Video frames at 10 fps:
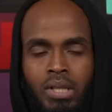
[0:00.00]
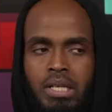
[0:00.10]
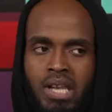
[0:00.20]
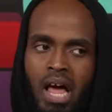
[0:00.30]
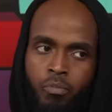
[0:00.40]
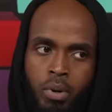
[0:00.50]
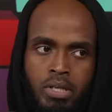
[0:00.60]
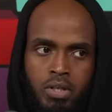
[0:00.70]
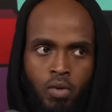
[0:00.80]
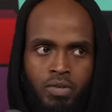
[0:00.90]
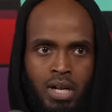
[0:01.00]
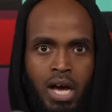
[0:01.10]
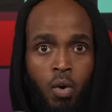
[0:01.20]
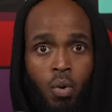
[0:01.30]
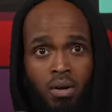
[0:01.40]
what this life brings so obviously
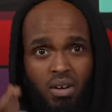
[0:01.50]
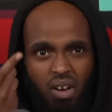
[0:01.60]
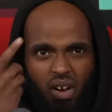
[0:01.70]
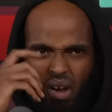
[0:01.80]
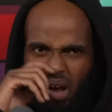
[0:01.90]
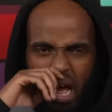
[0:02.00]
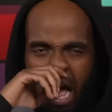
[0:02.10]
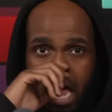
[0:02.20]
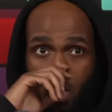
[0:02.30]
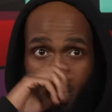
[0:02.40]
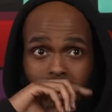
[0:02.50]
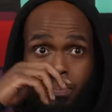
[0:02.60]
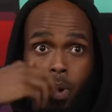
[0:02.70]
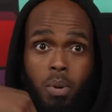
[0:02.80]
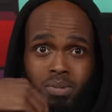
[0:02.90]
i don't want i don't want
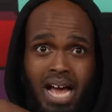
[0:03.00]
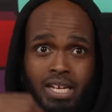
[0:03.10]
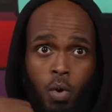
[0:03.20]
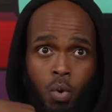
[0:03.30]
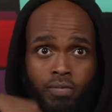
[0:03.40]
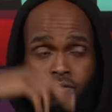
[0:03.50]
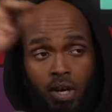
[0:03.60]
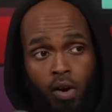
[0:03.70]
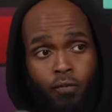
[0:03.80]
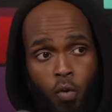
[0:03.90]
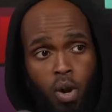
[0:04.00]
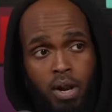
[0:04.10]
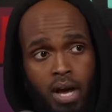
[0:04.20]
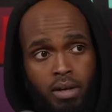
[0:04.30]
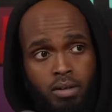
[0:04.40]
the problems i deal with to fall
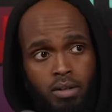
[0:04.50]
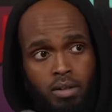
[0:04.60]
on her